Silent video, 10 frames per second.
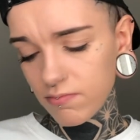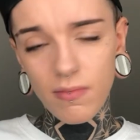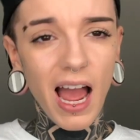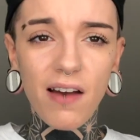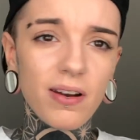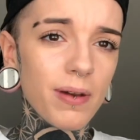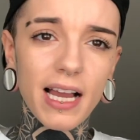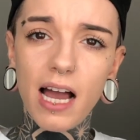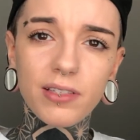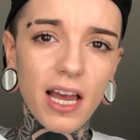having a
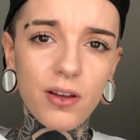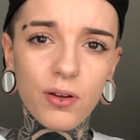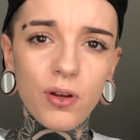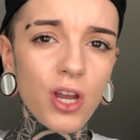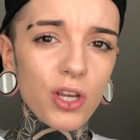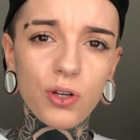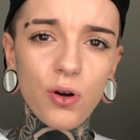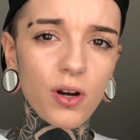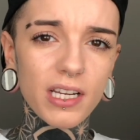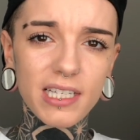blackout tattoo. You're
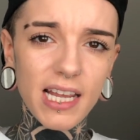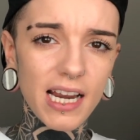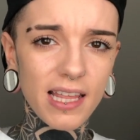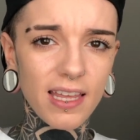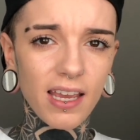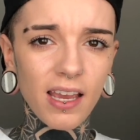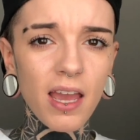not going to see anything.